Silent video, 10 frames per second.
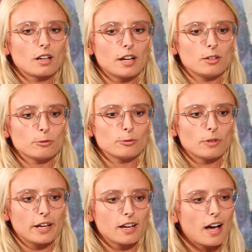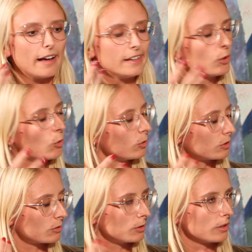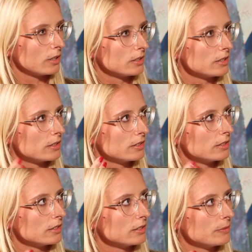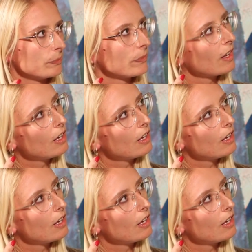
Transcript: kind of like icon, or the